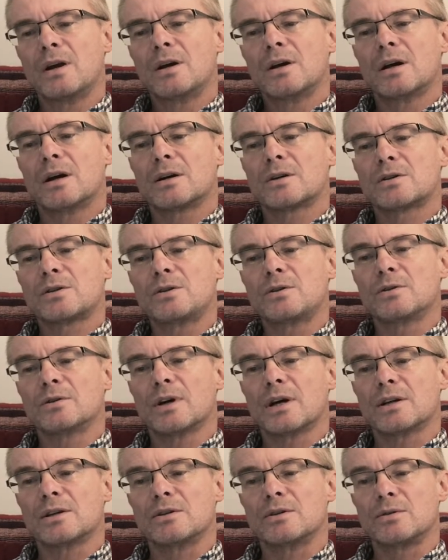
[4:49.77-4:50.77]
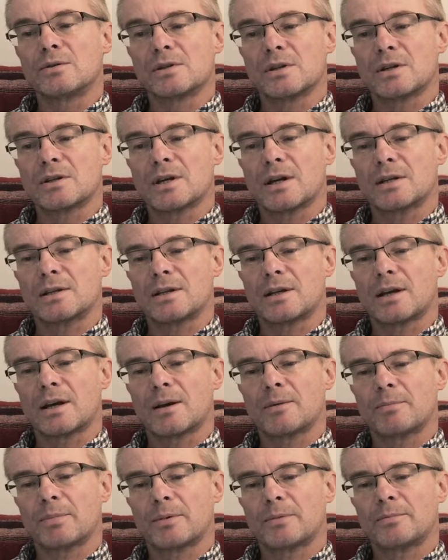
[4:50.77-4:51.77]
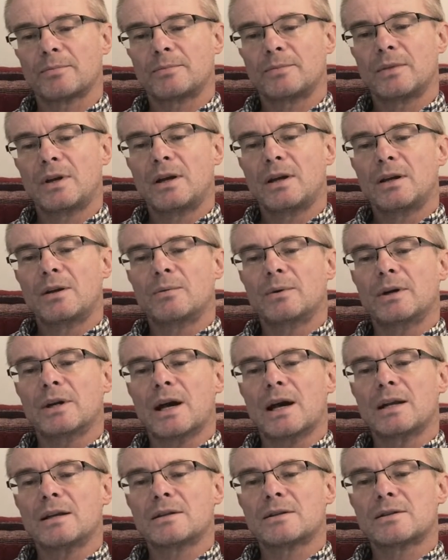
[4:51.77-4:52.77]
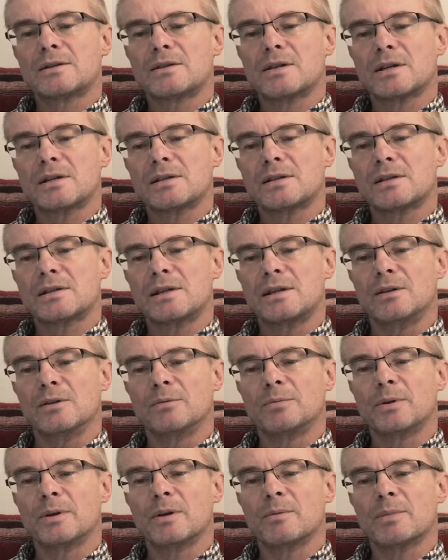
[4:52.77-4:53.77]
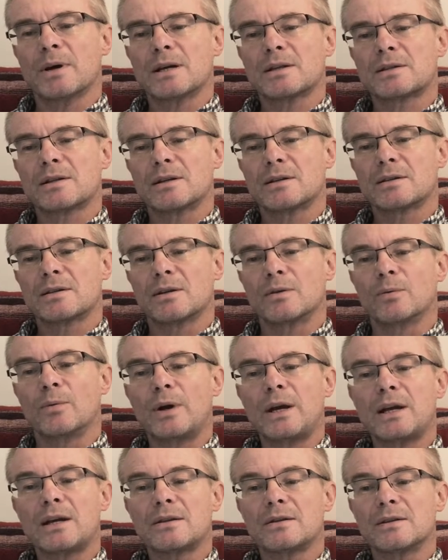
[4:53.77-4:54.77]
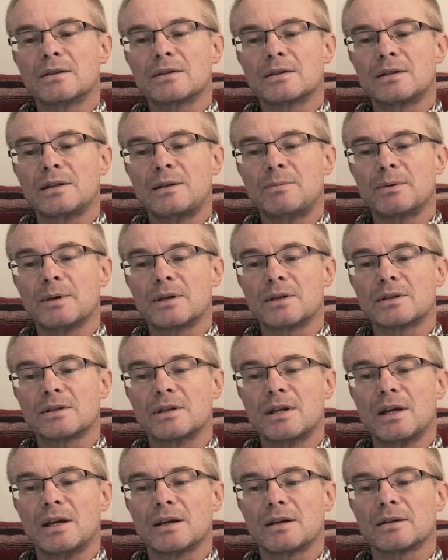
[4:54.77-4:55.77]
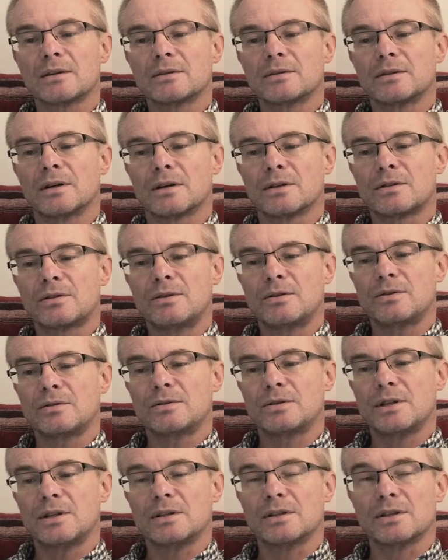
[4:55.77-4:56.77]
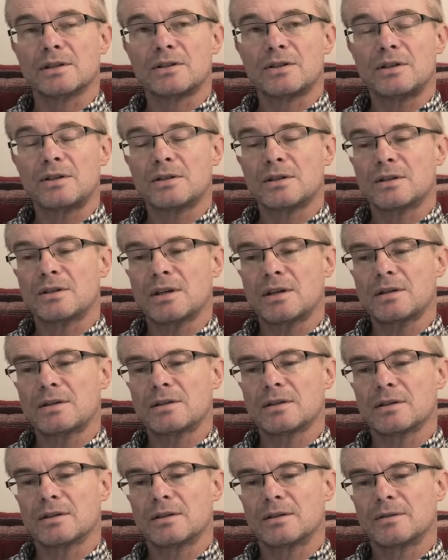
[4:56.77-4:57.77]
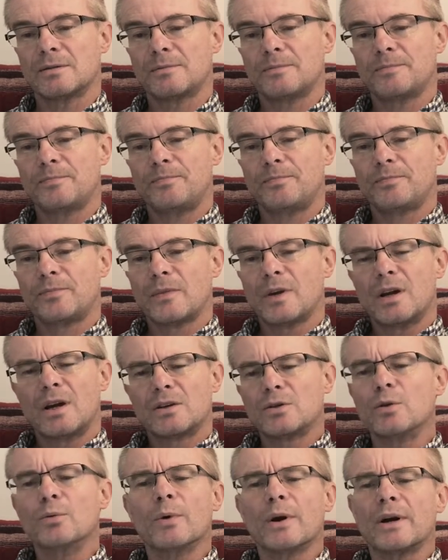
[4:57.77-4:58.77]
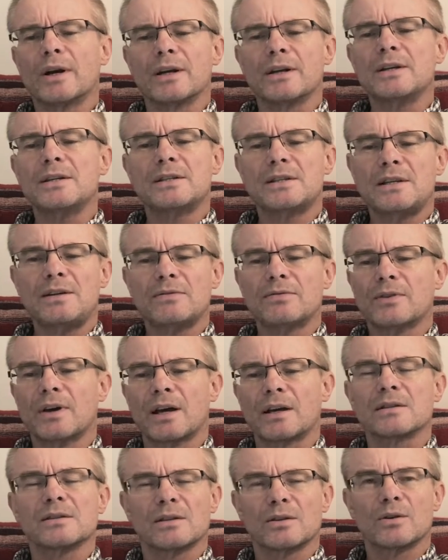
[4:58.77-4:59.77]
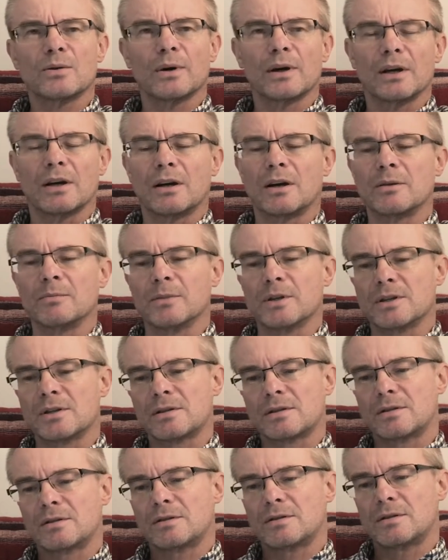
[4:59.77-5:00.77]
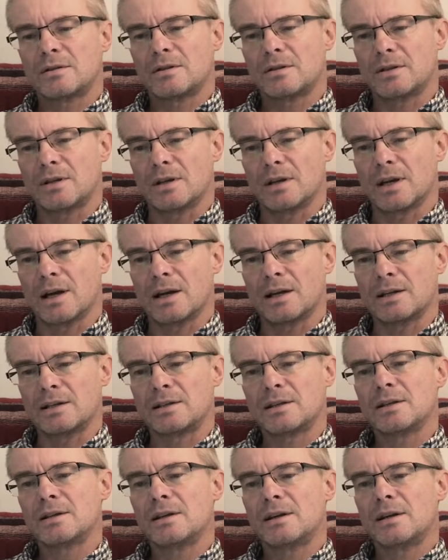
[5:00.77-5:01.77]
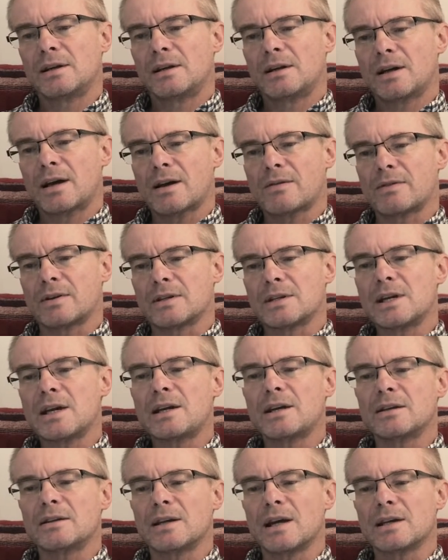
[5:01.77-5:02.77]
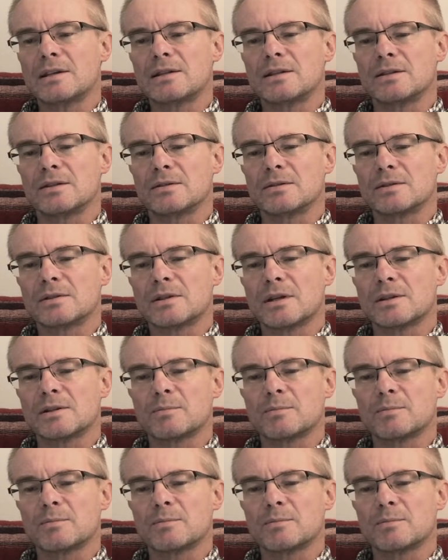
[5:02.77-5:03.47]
Arturo had no such handicap. When Alice suggested he open the basket and wake the sleeping snake, Arturo did as she suggested. "Don't worry, he's defanged and quite harmless," she lied, having taken the antidote as a